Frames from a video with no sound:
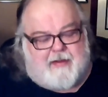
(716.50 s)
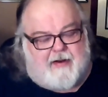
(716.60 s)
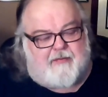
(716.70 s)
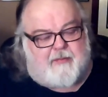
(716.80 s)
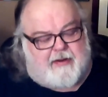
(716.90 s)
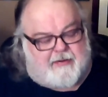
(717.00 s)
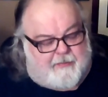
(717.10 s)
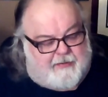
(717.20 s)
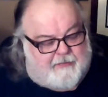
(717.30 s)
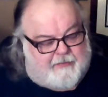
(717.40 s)
here's where you get the
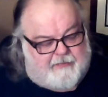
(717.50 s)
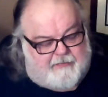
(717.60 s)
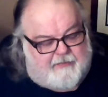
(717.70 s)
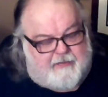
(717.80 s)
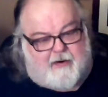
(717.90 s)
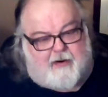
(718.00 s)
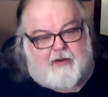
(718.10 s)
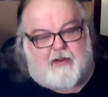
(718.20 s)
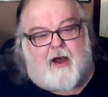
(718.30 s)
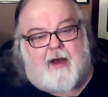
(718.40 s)
resources. There are a
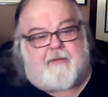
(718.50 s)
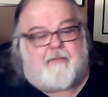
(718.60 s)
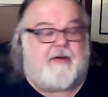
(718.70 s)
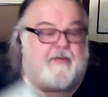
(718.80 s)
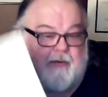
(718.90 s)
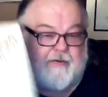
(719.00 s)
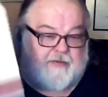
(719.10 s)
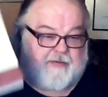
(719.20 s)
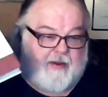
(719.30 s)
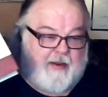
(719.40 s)
lot of
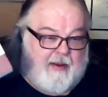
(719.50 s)
resources.